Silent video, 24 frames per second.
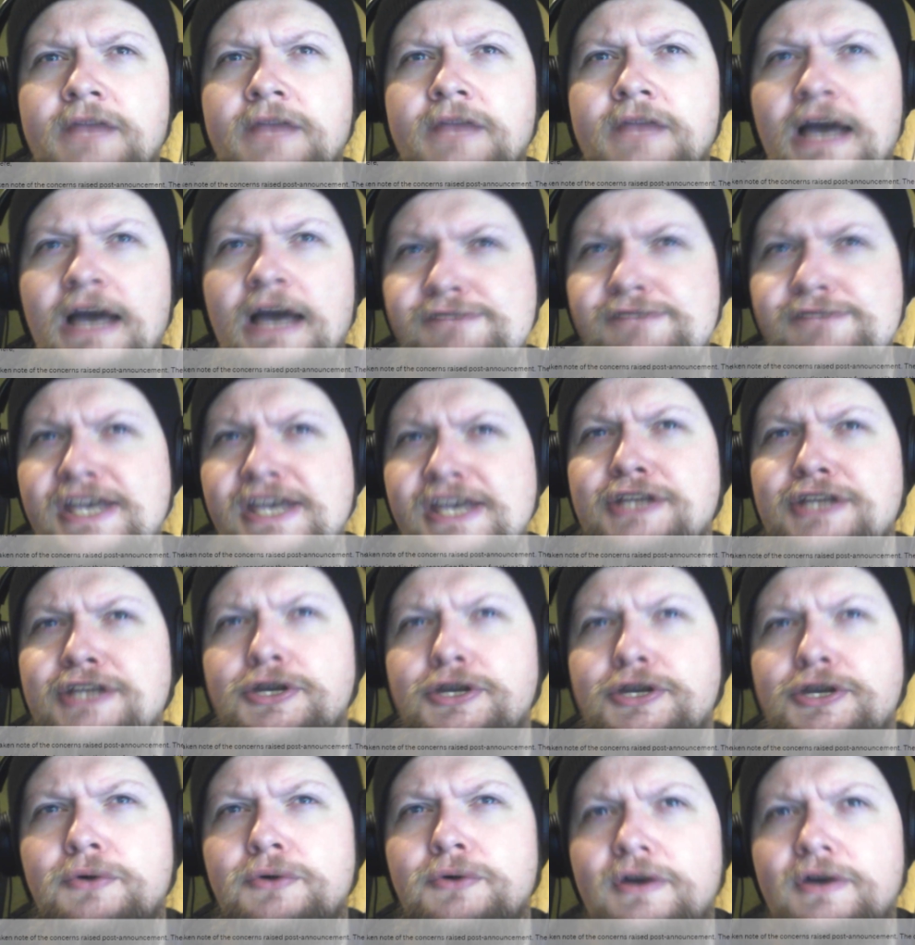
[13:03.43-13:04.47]
I've taken
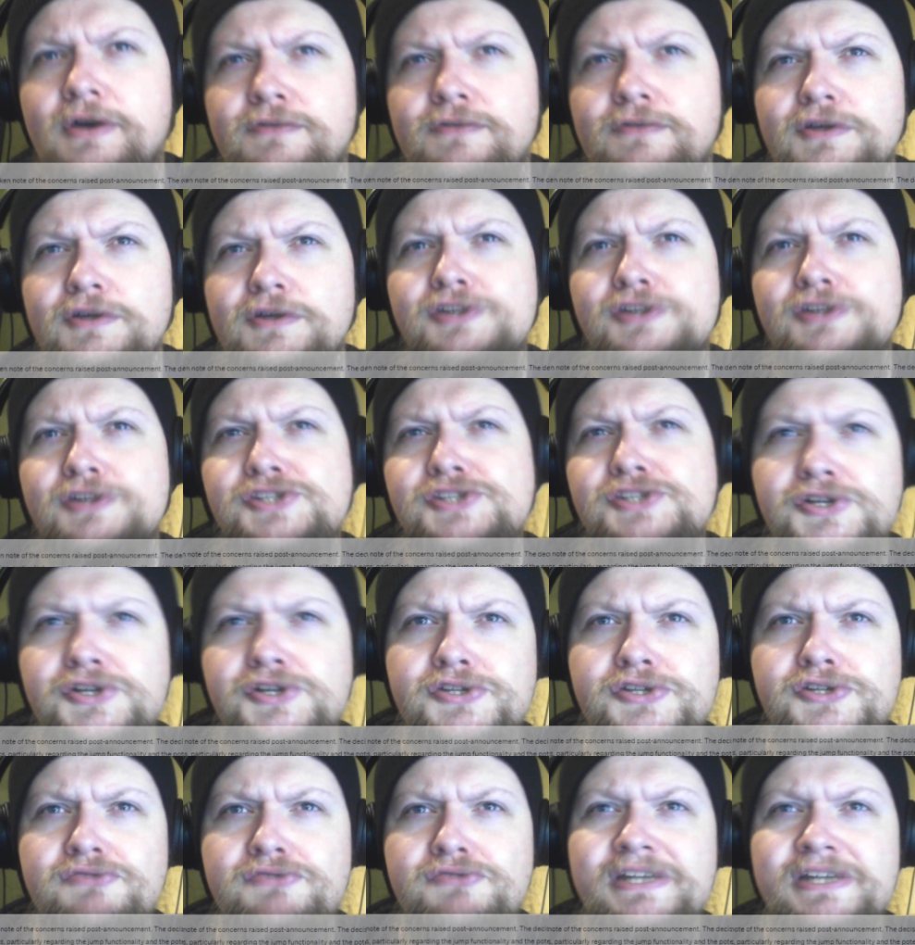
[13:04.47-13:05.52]
note of the
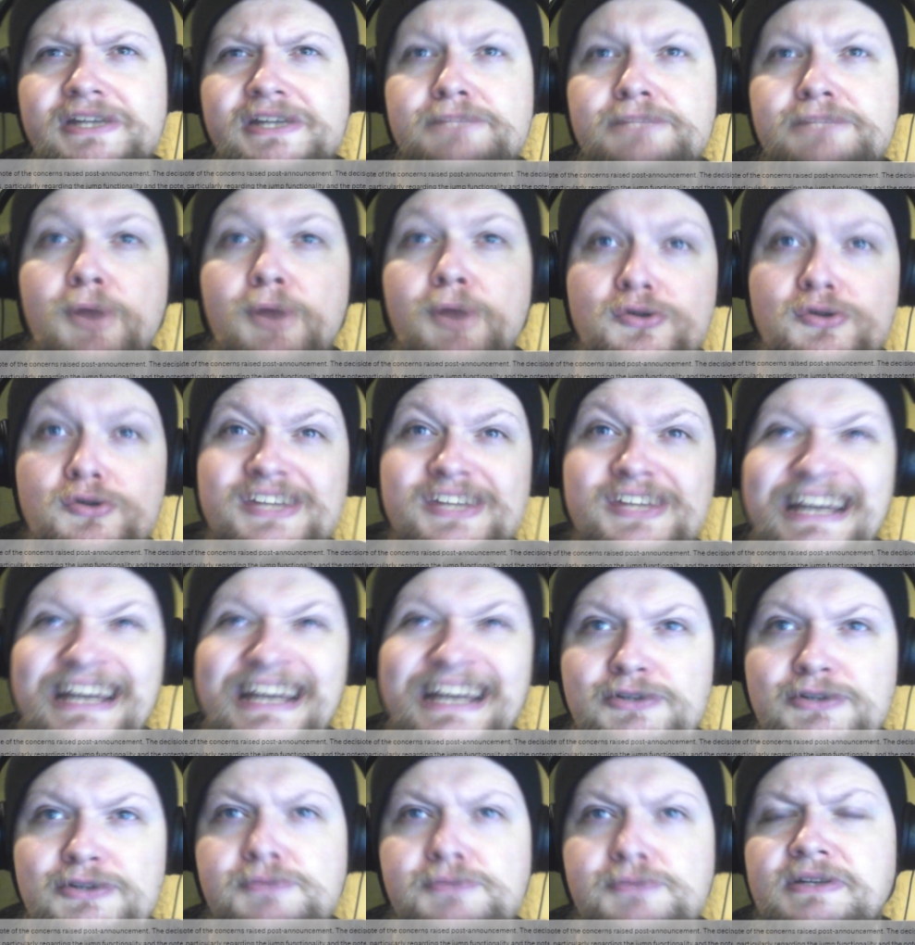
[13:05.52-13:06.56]
concerns raised
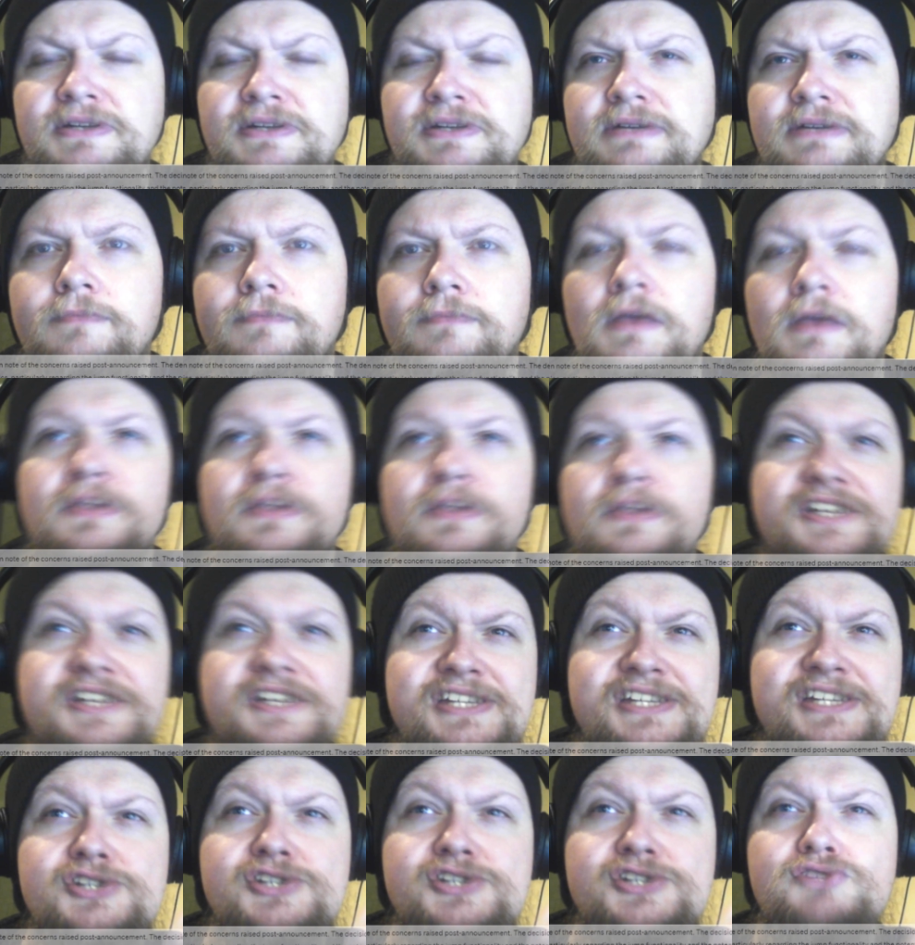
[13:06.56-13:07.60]
post-announcement. The
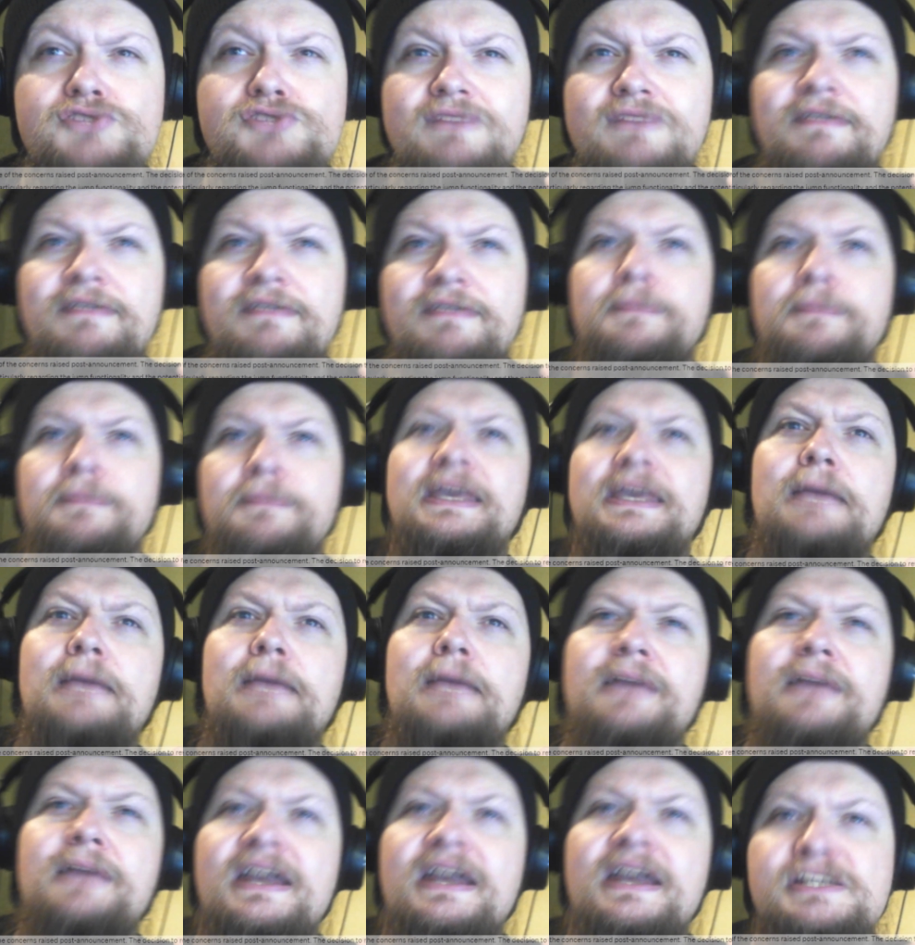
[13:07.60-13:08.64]
decision to revamp the game
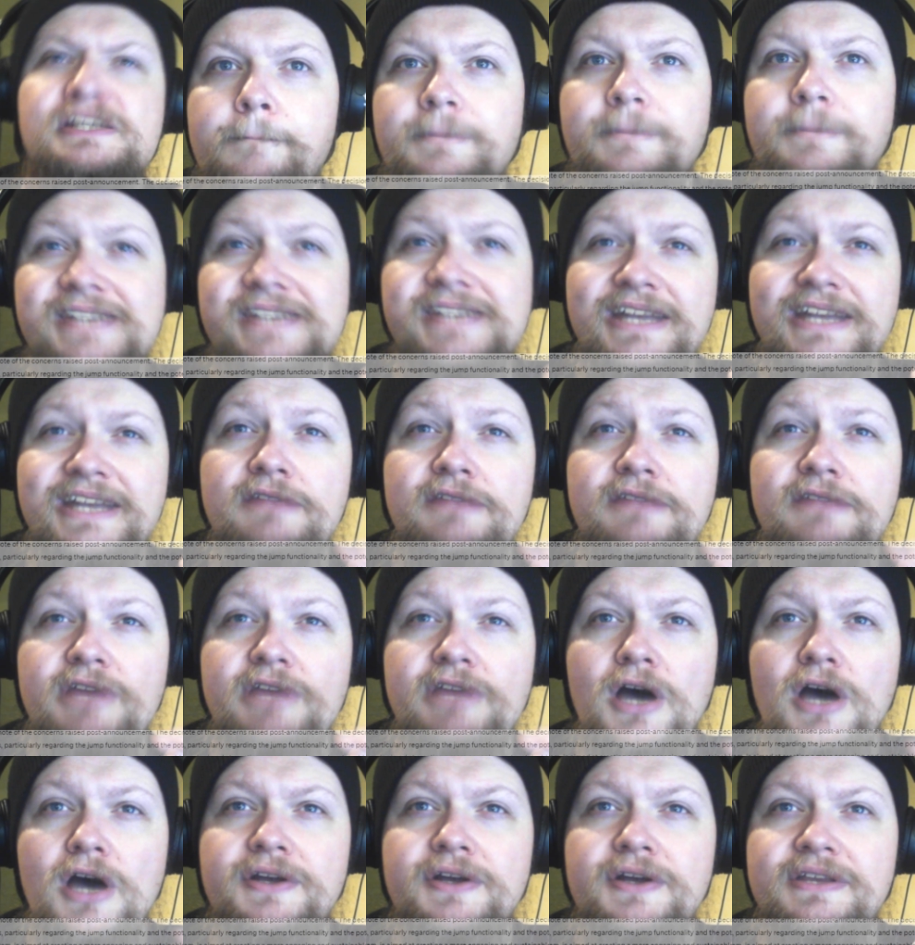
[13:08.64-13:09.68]
mechanics, particularly
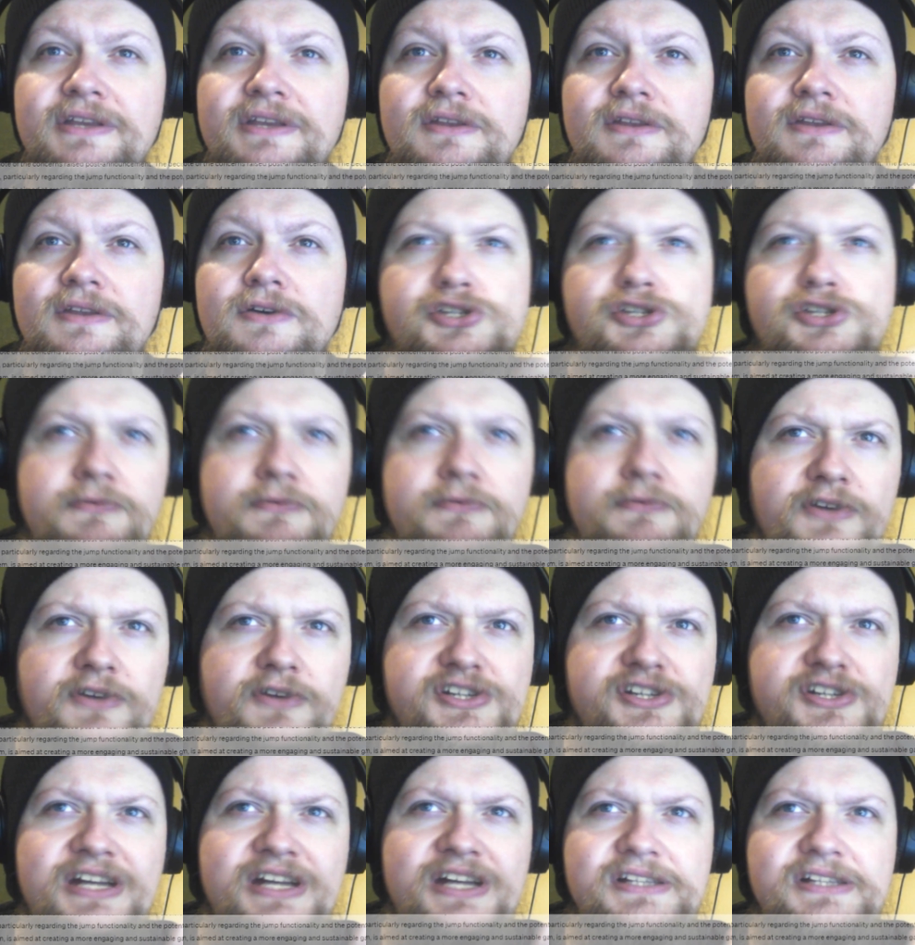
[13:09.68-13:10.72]
regarding the jump
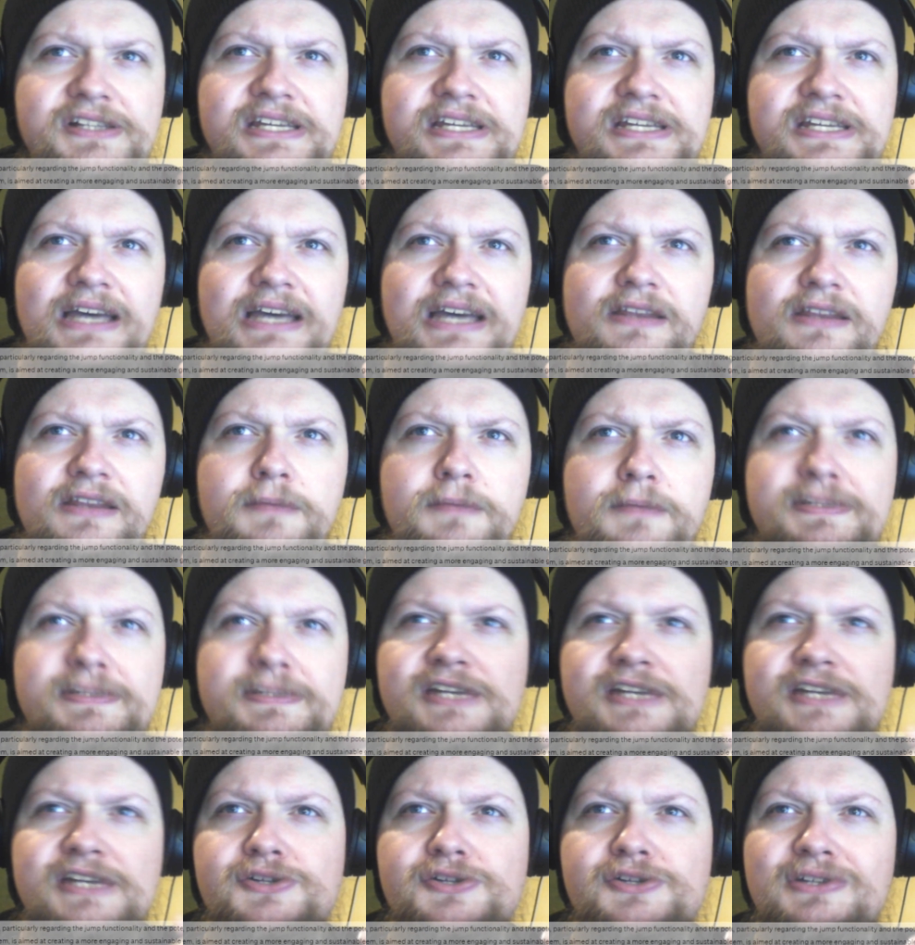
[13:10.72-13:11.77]
functionality and the
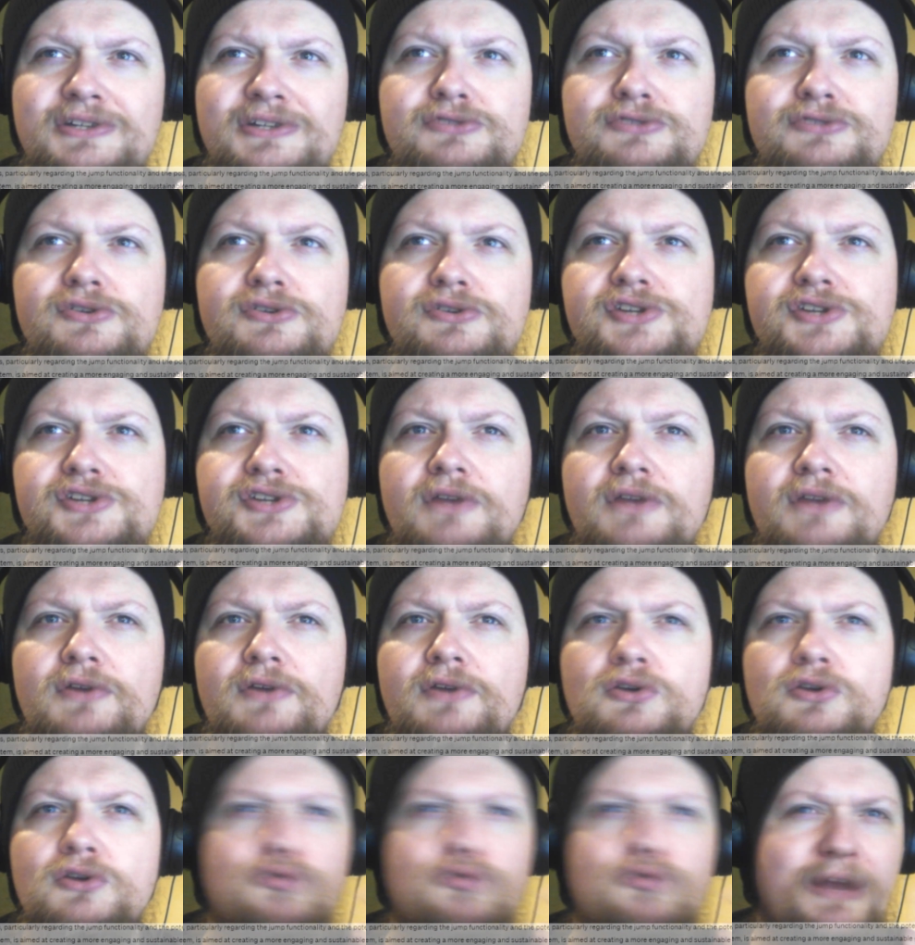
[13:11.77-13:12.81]
potential introduction of a
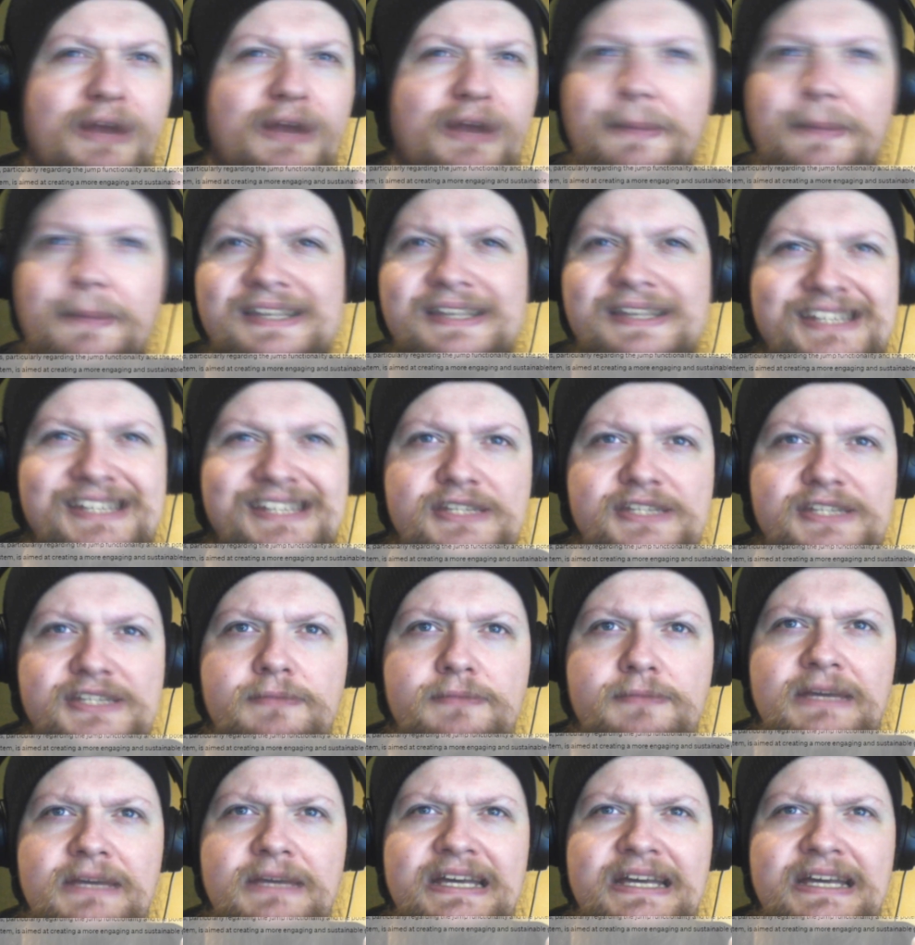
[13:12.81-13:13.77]
credit-based system,